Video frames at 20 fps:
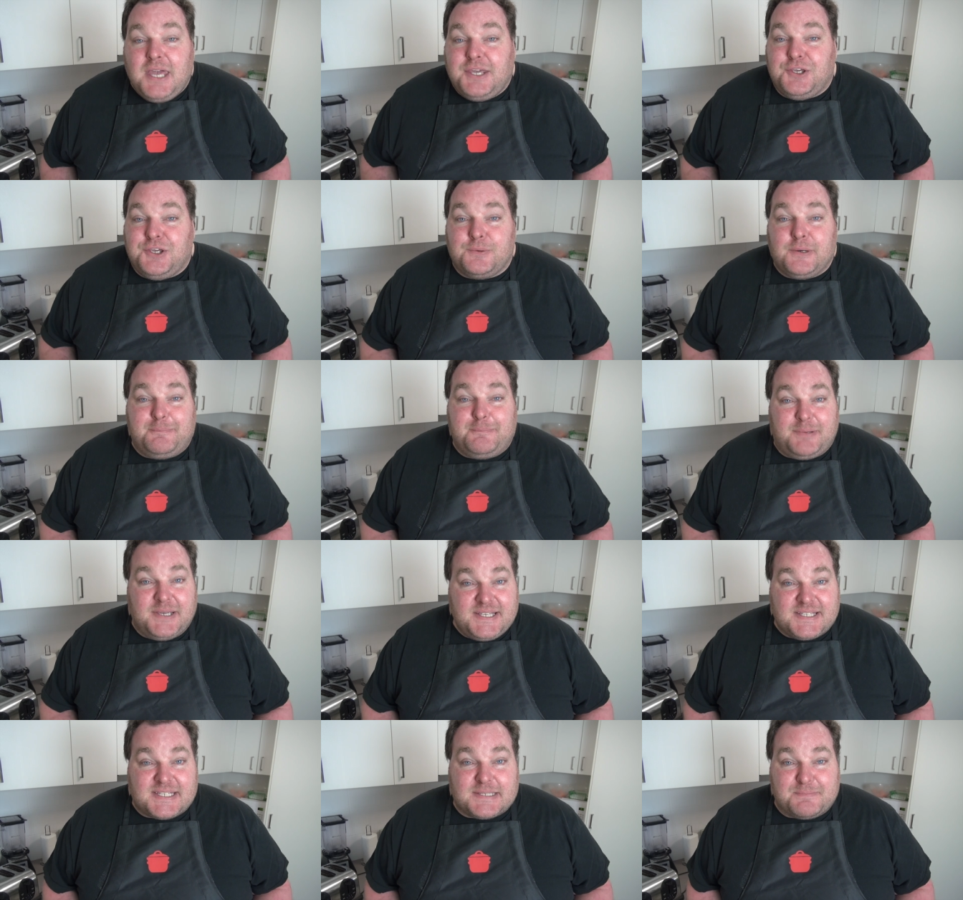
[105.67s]
You would
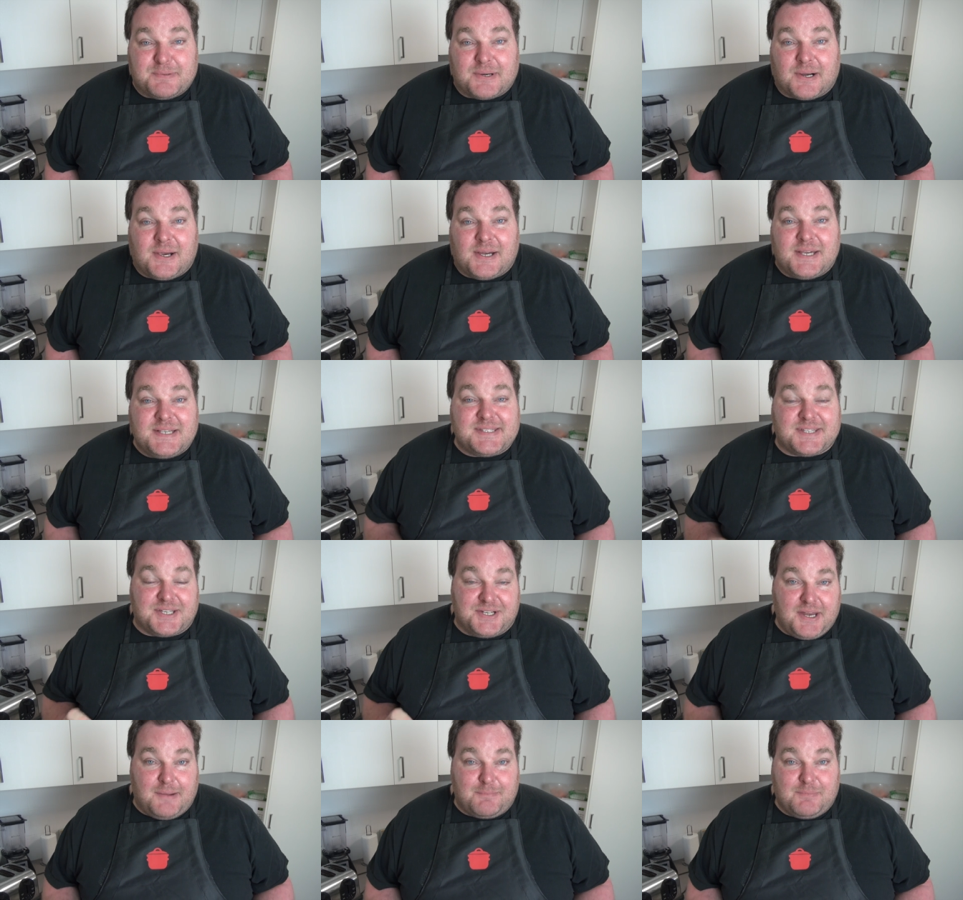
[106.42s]
be surprised
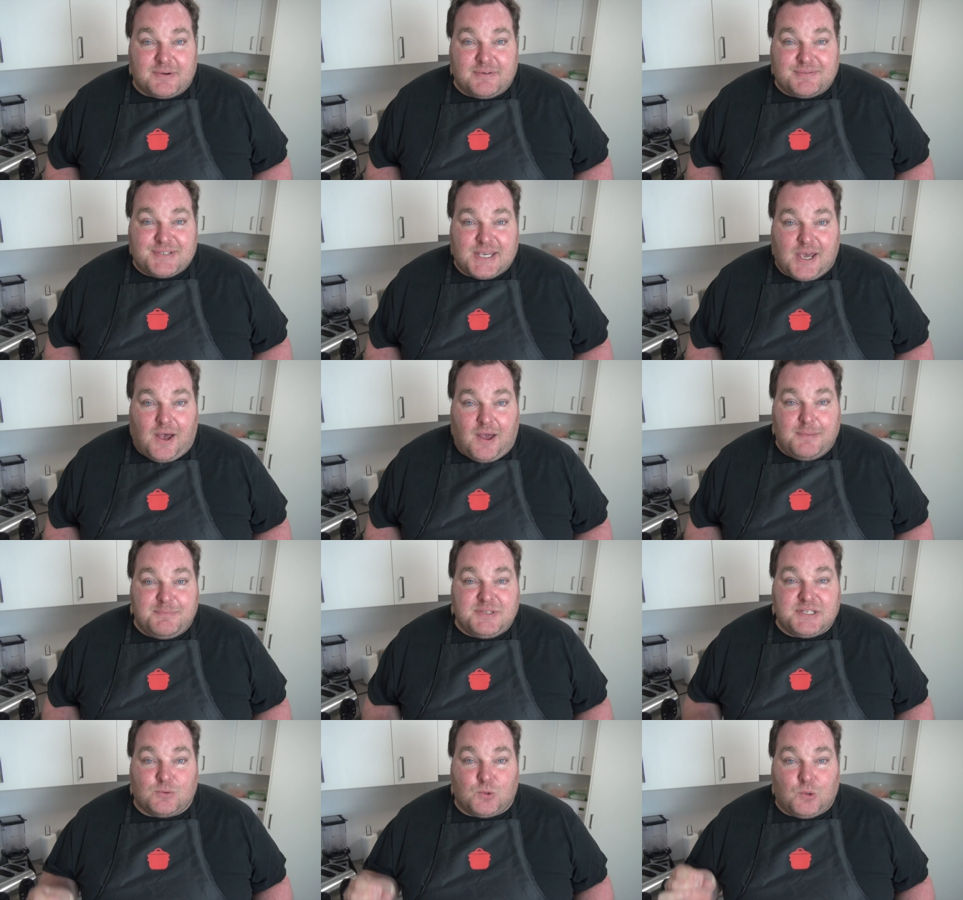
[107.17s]
the number of
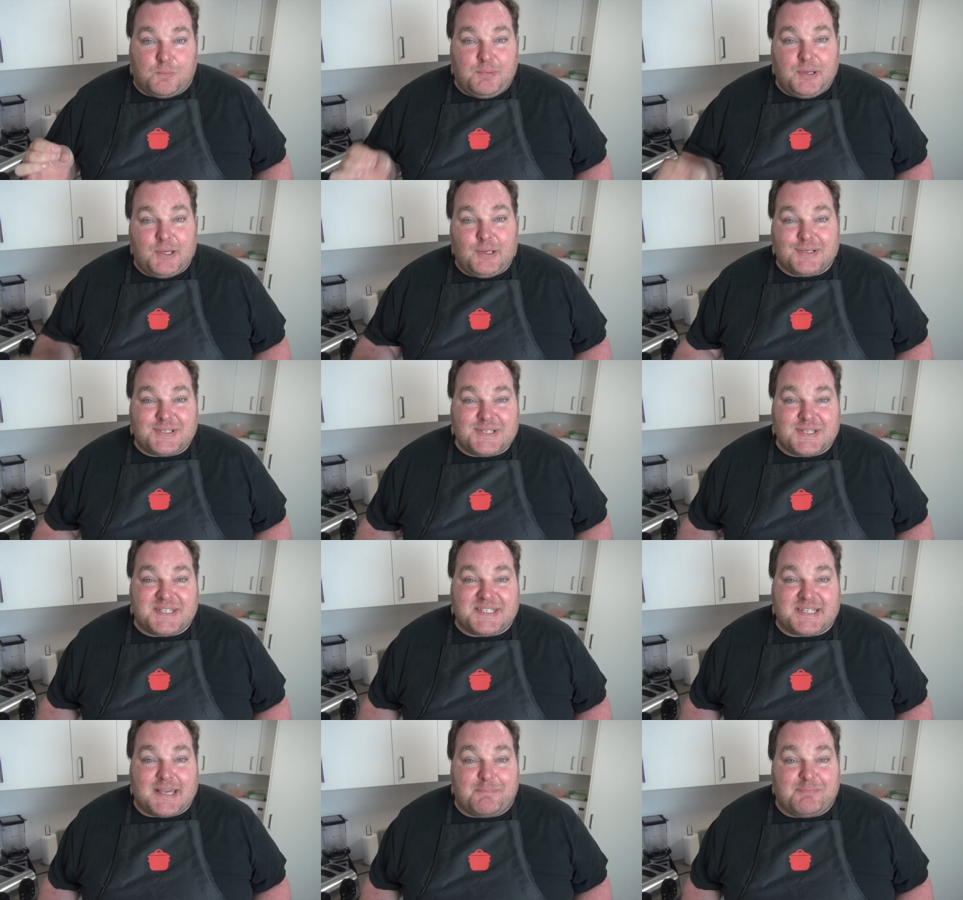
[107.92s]
times you will
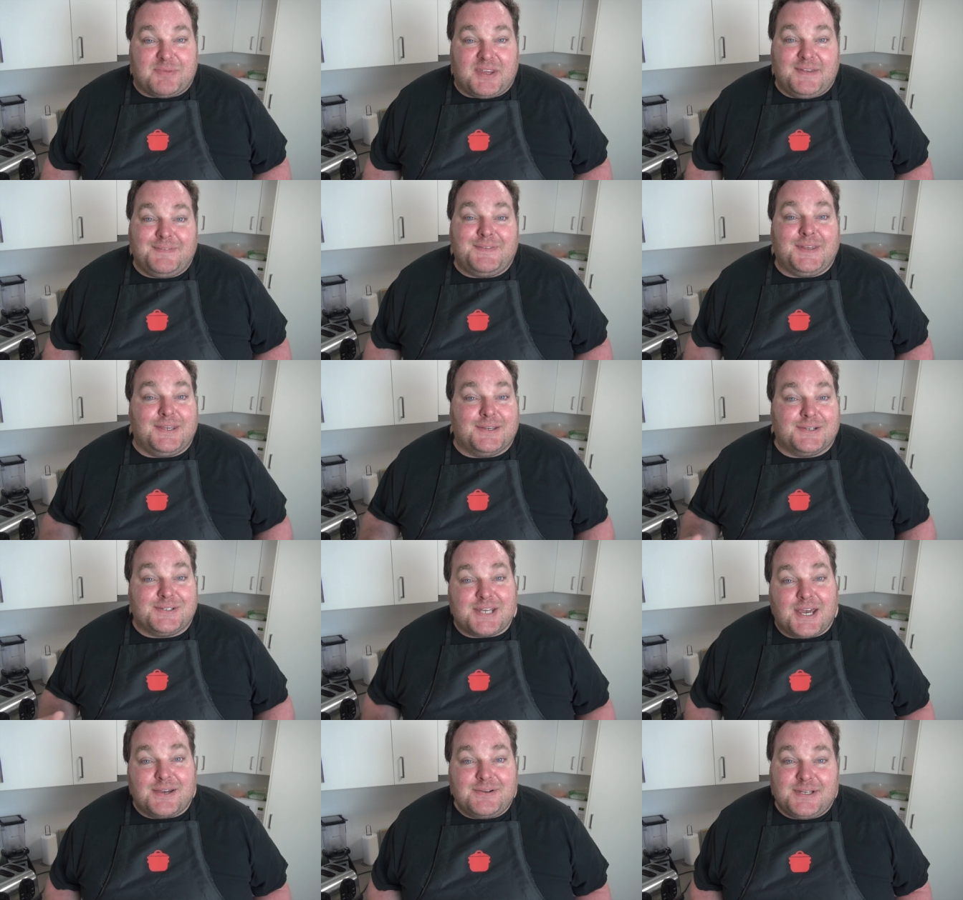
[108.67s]
purchase something that you
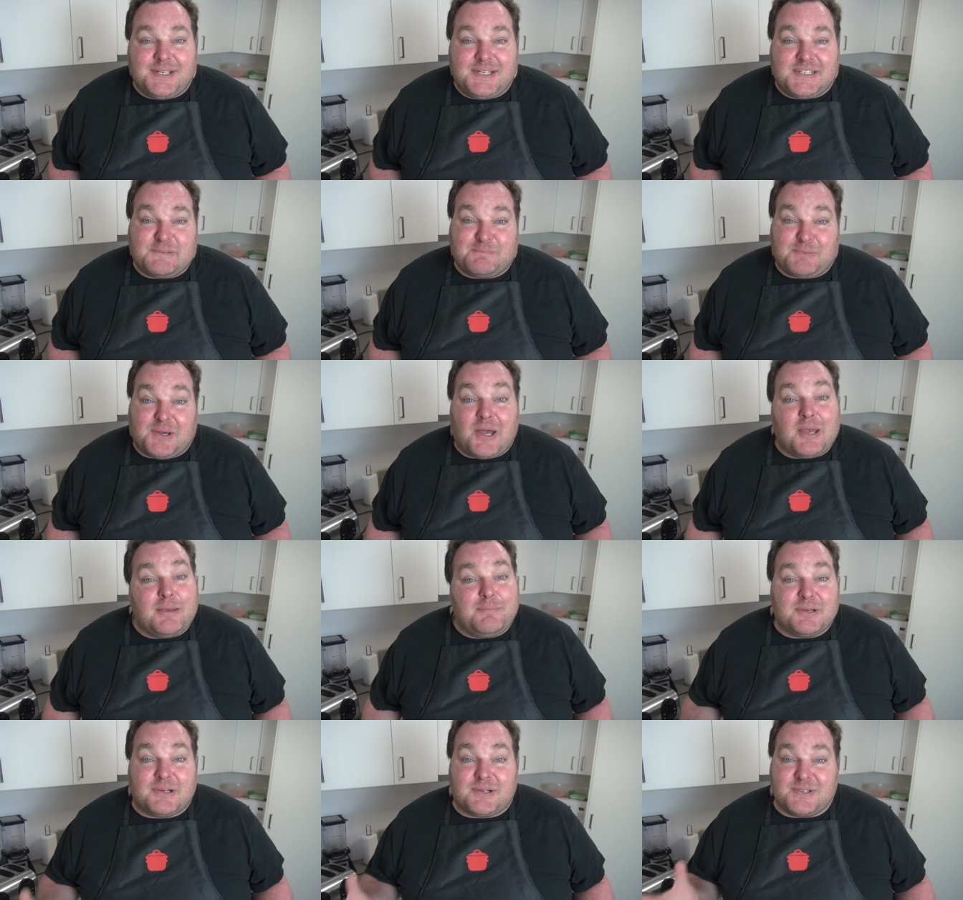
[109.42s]
don't need to
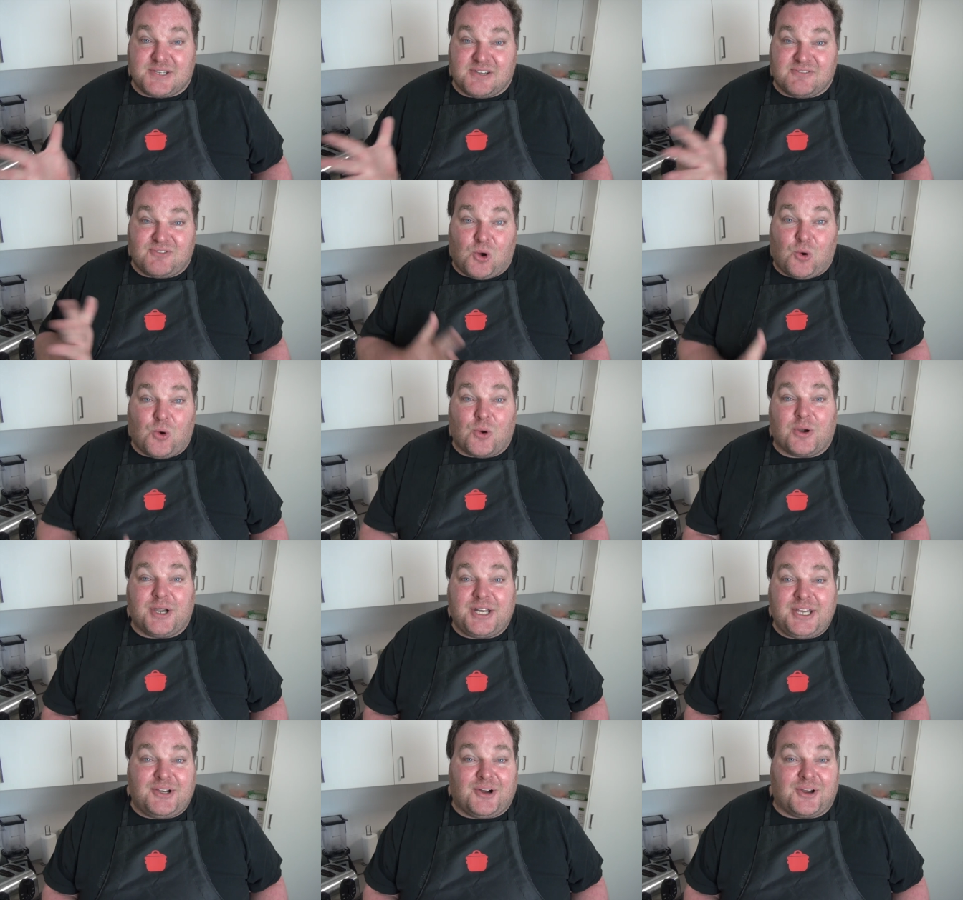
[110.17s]
buy because you've
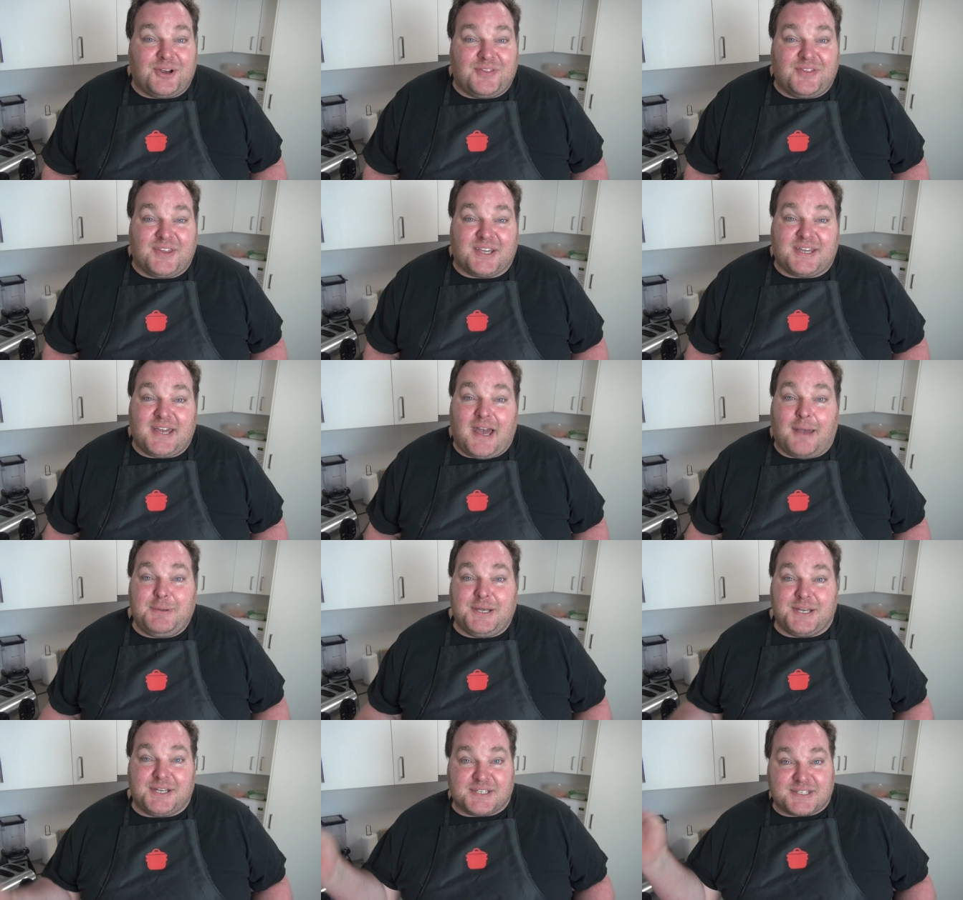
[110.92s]
already got it in the
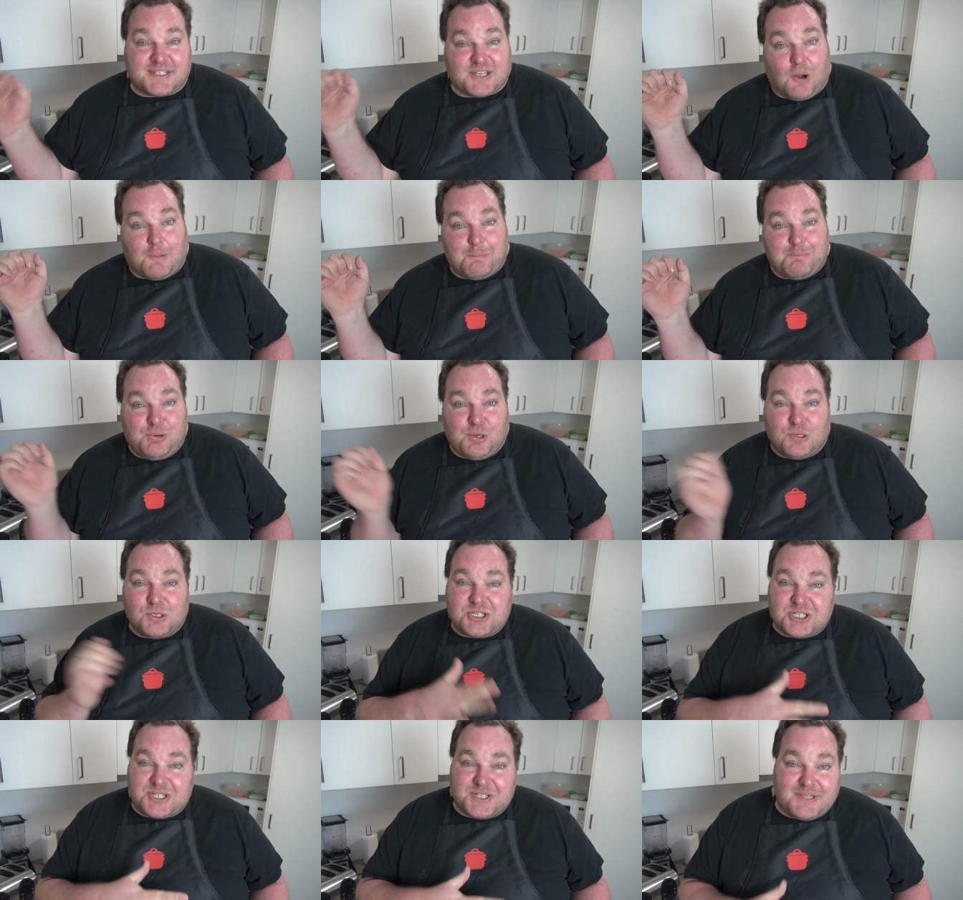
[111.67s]
cupboard and it's got
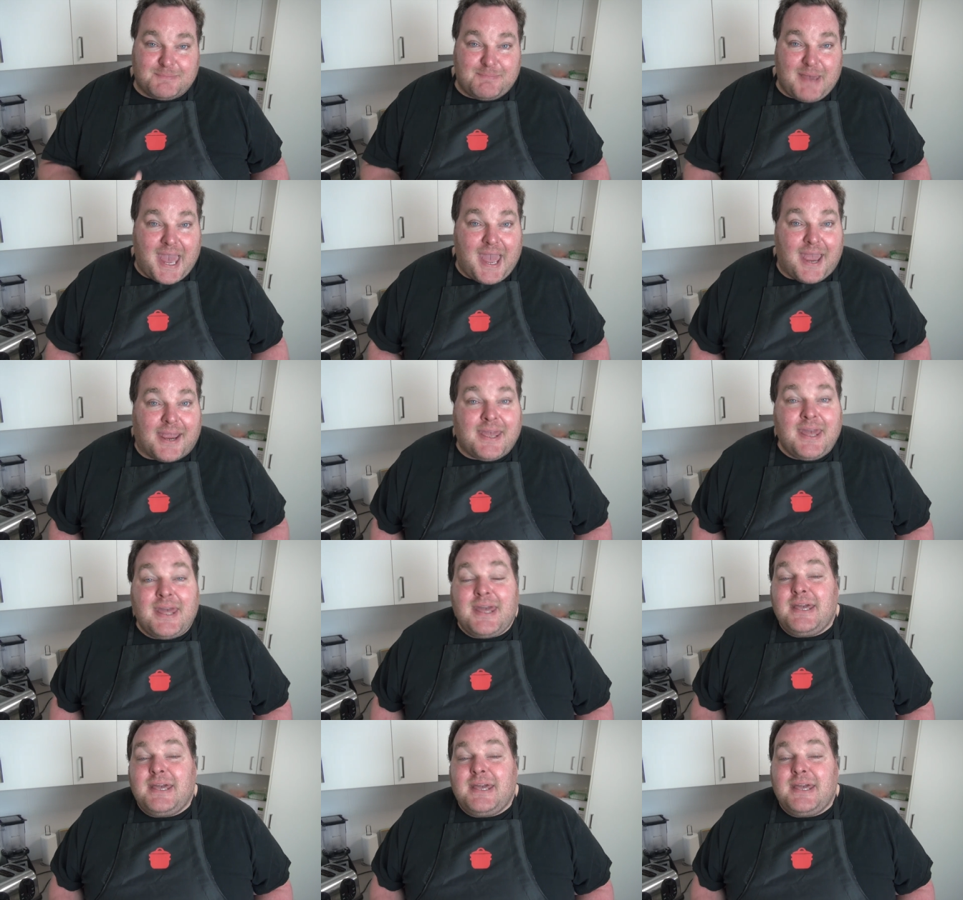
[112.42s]
pushed to the back.